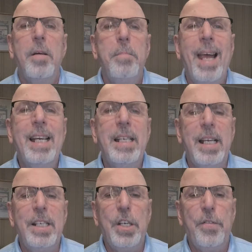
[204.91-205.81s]
Make it
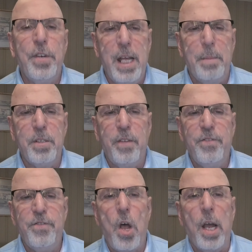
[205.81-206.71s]
easy for them to
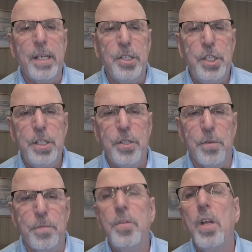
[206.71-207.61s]
find you.
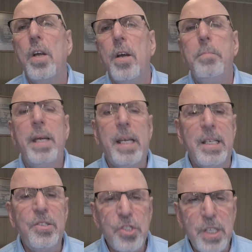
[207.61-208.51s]
Be
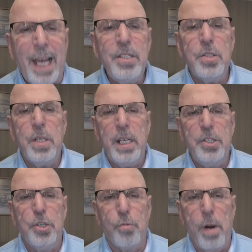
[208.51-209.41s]
concise
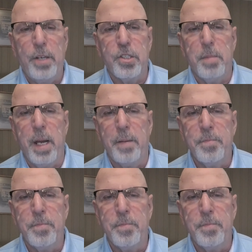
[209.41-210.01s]
in your resume.